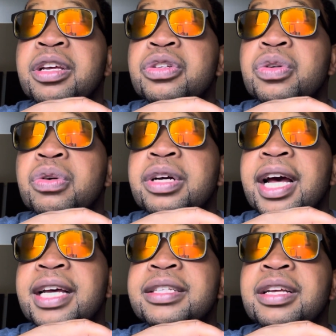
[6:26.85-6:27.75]
So
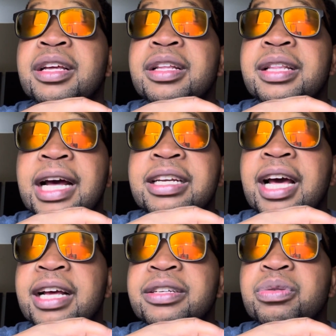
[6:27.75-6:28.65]
guys, that
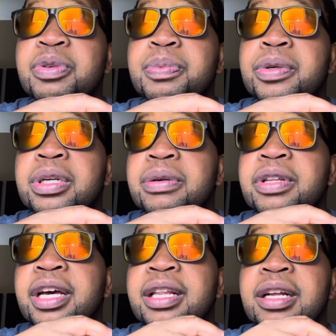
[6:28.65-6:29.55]
has to be put out
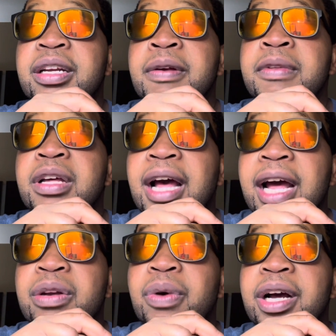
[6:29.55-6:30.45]
there, that
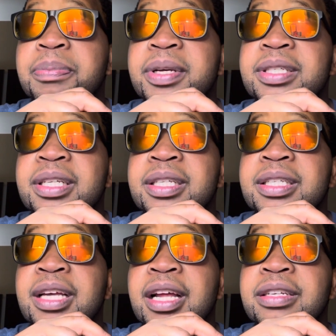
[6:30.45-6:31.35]
hard work pays in this
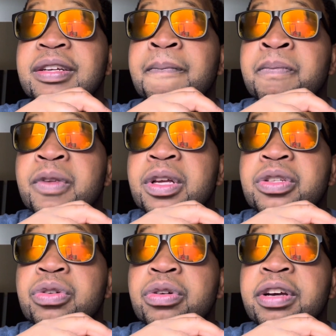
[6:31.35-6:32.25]
country.
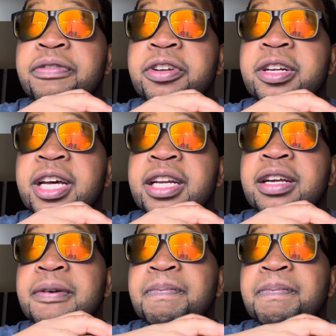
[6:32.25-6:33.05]
It's not a free ride.